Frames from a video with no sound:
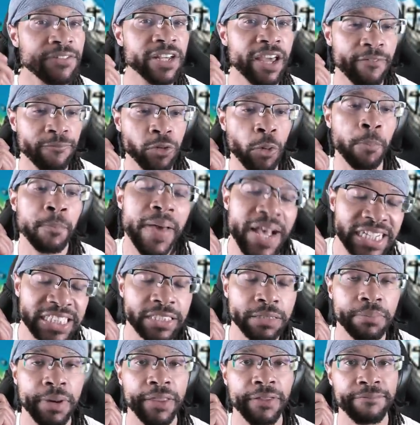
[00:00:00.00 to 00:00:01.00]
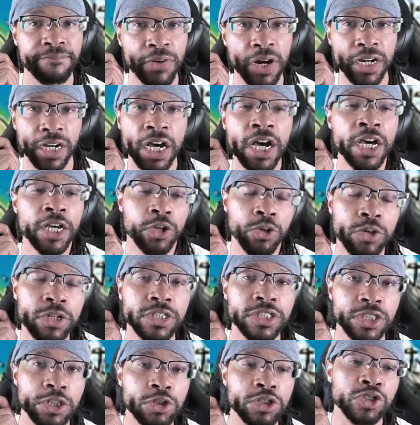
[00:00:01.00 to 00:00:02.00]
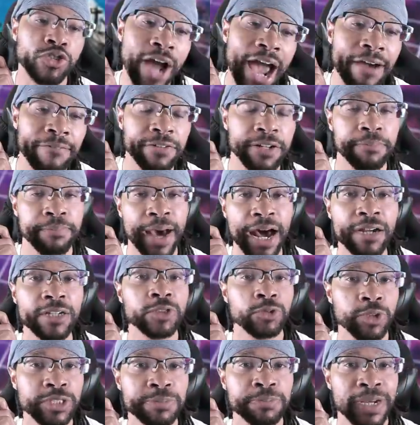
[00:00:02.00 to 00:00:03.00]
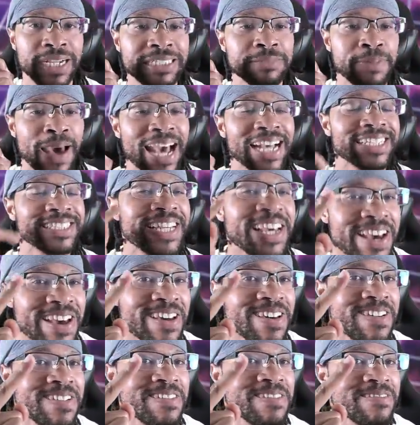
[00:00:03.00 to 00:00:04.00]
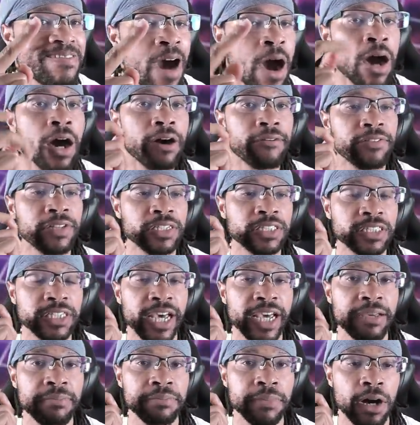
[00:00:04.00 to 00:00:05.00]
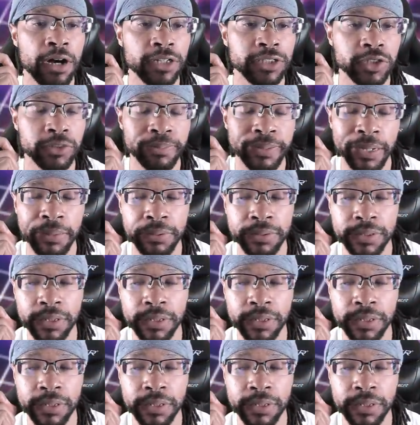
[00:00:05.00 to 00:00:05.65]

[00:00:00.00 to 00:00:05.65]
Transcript: And if you pitch the motherfucker, you can search Gravity Balance, which brings back two of the same monster, Pebble